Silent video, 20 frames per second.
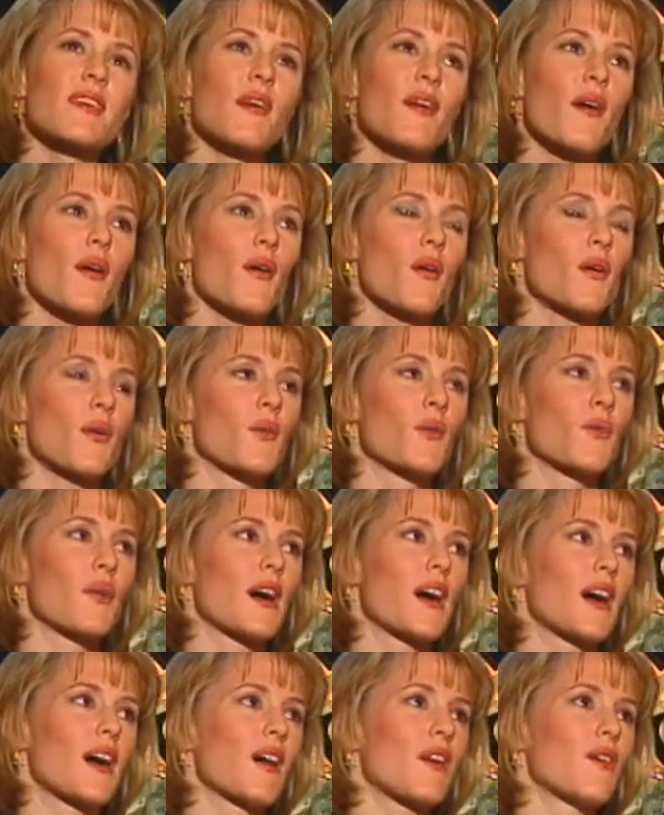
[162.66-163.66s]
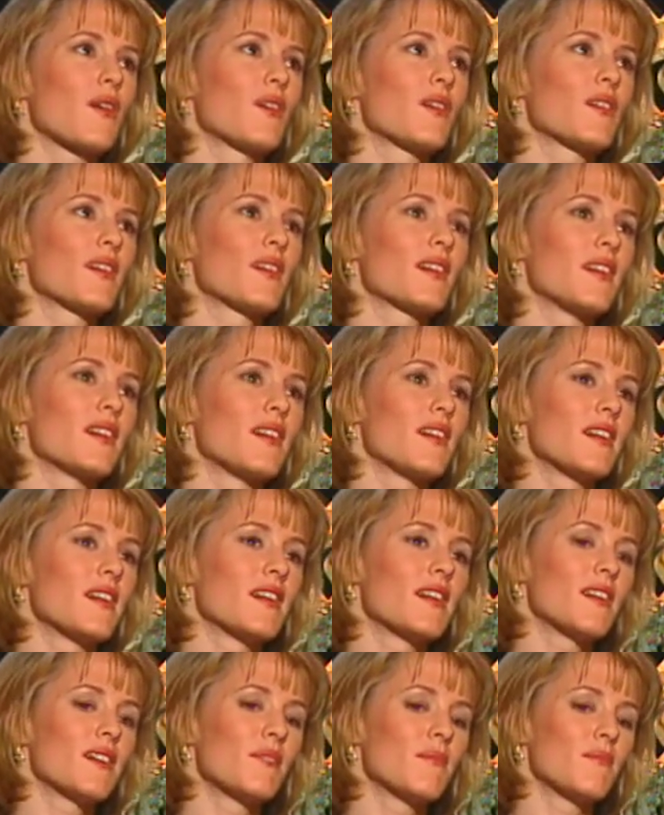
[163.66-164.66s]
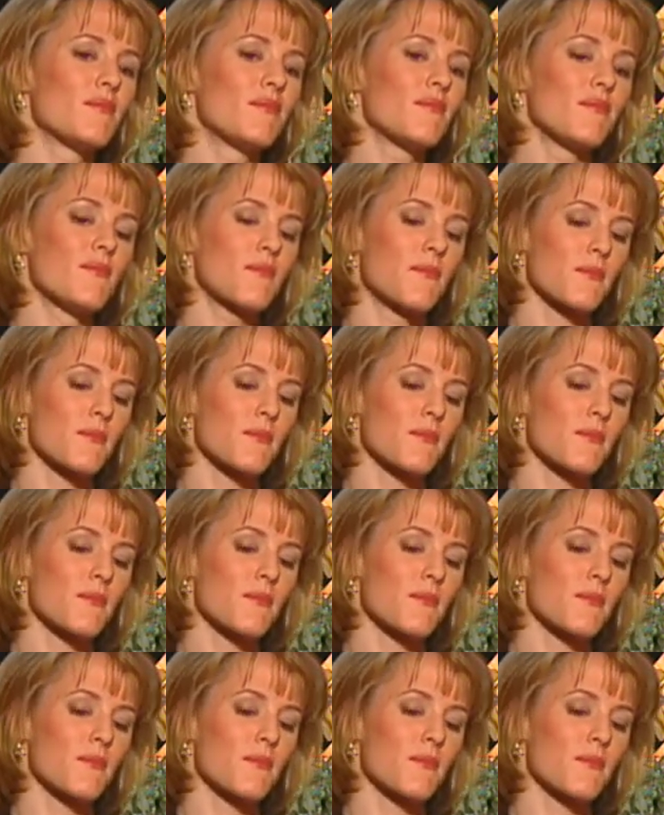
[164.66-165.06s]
Oh, wow. Um,